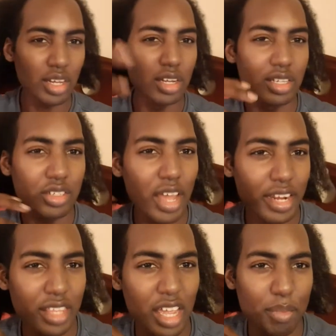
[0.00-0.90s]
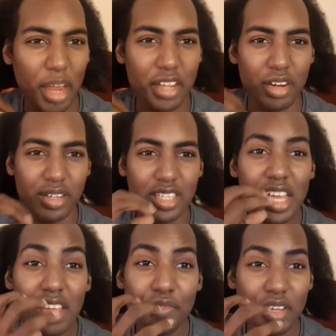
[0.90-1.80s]
Because you got to think about it, your
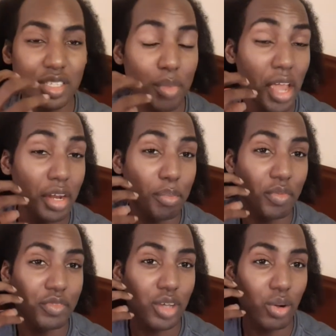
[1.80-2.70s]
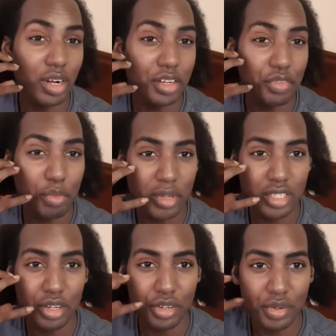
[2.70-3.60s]
teeth is made up of totally different
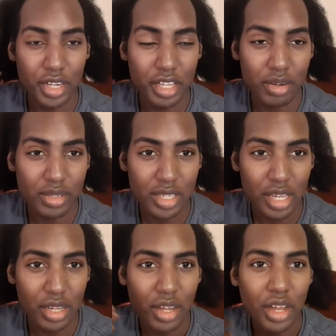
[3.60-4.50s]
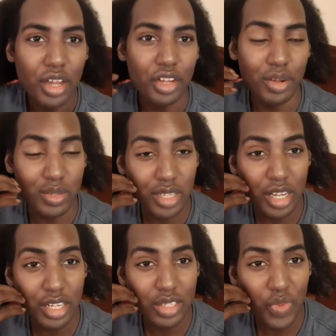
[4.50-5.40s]
material than your skin. Your
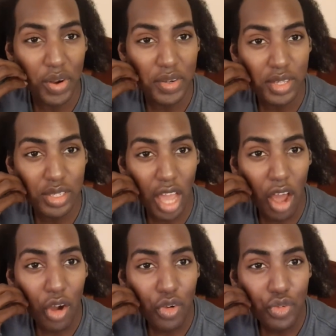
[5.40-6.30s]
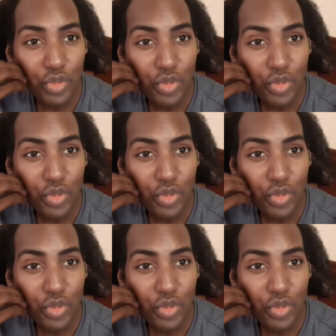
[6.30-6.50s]
skin is very soft